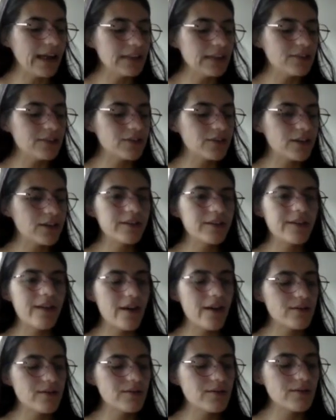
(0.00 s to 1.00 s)
All right, if there are
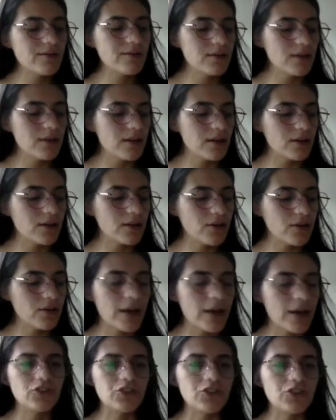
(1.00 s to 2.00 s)
no
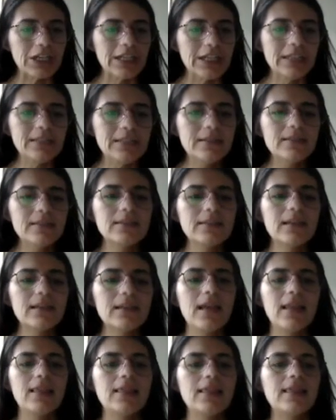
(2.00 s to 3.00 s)

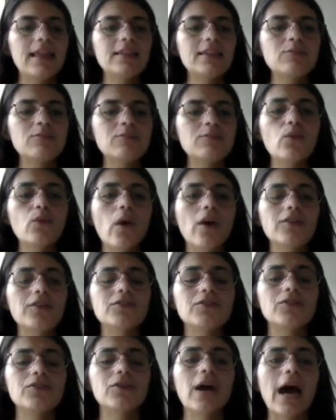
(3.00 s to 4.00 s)
questions, let's move
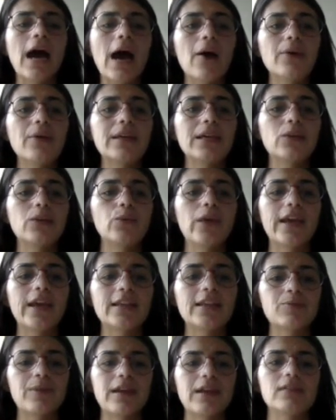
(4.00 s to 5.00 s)
on to how can
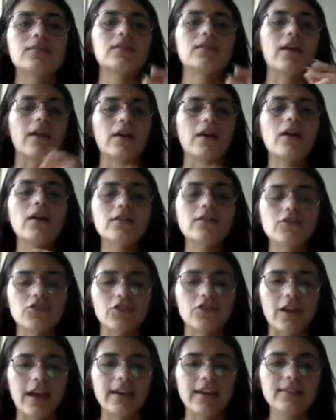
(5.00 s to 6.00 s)
we express a
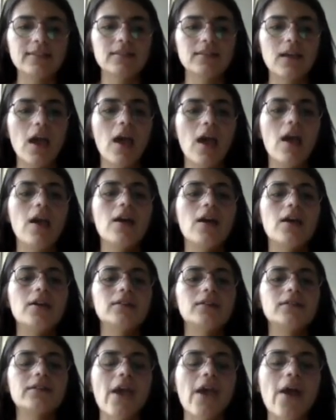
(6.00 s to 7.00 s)
contrast.
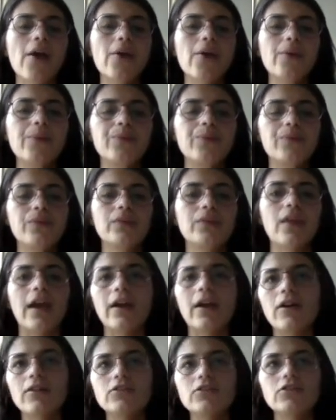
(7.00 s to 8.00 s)
So
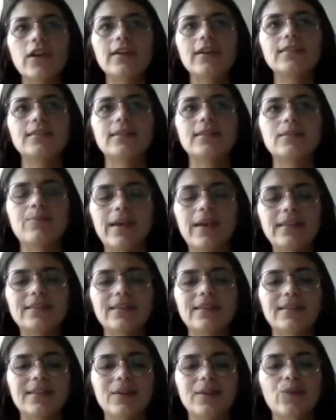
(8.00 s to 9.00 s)
a contrast is
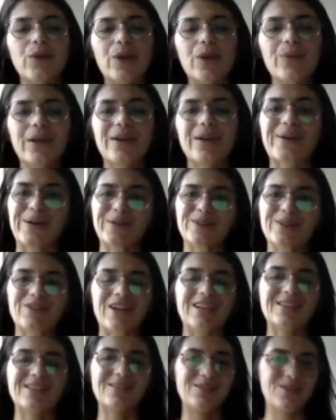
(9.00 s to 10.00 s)
basically where we
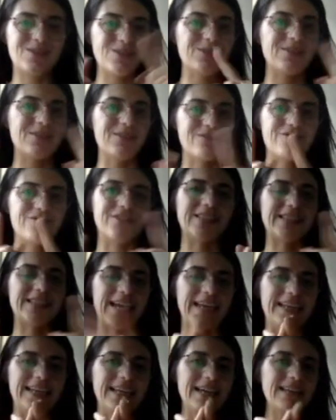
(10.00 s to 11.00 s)
contrast two
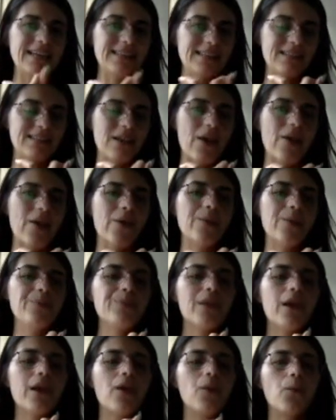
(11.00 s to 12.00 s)
different ideas.
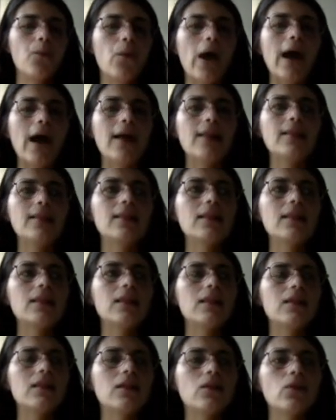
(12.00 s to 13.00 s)
So
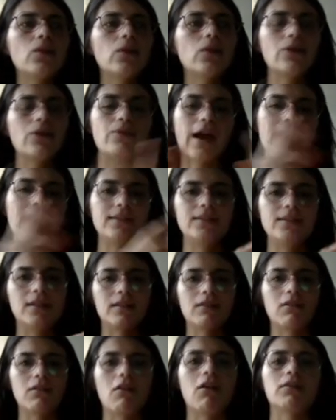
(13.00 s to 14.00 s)
while we're
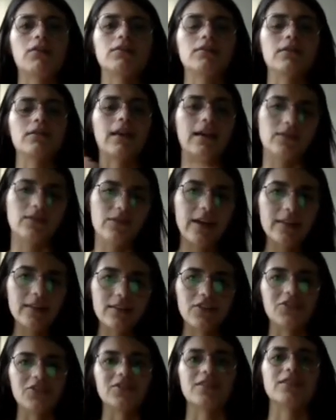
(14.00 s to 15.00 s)
writing on
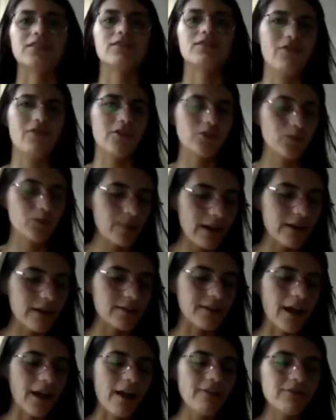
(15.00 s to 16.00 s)
advantages in the first
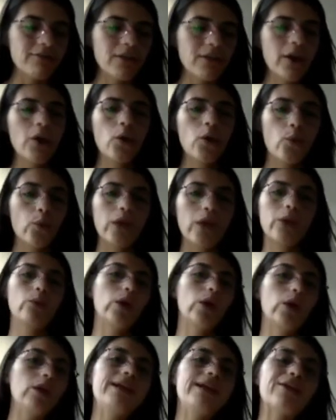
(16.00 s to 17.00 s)
paragraph,
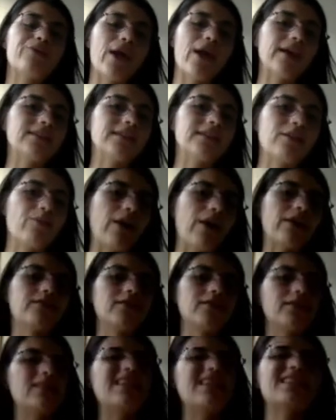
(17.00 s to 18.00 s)
we will be writing
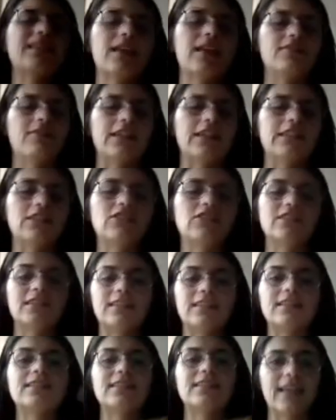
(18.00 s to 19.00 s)
about the
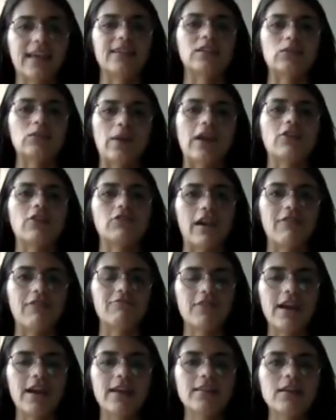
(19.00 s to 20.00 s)
disadvantages in the second
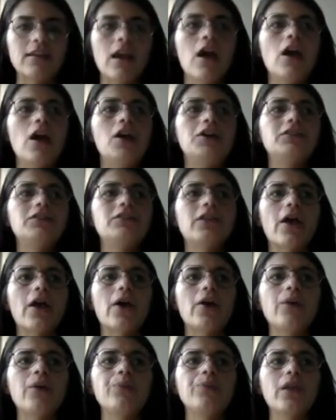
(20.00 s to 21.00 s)
paragraph, right?
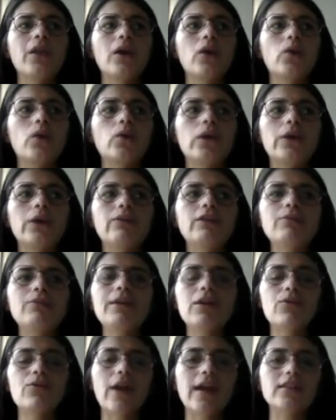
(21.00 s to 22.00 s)
So we
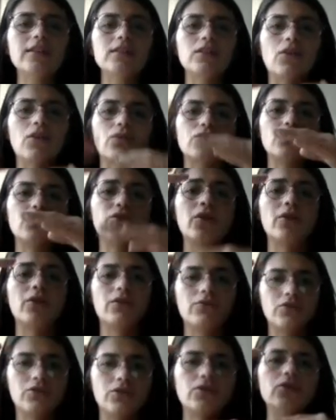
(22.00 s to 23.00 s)
will be writing on
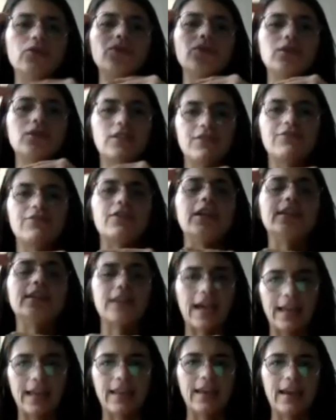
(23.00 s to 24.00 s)
two
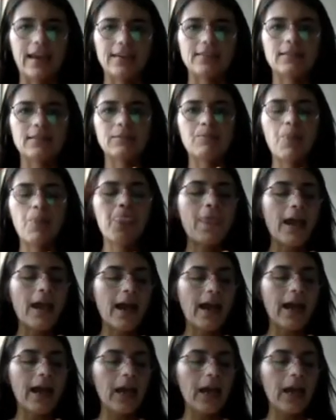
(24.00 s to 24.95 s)
different ideas.